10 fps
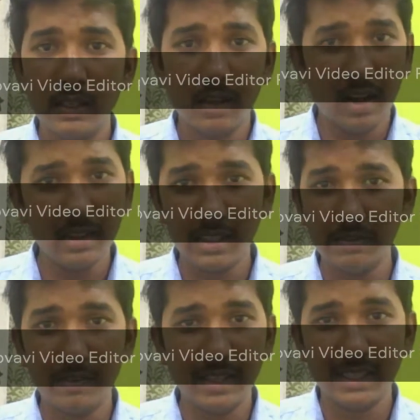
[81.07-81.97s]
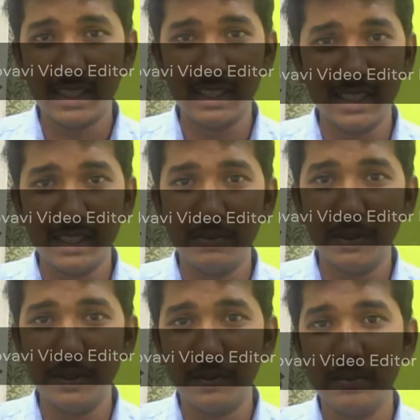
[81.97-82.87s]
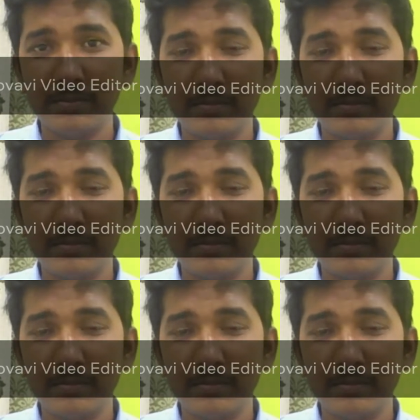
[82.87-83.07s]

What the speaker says: All these we will discuss in this video.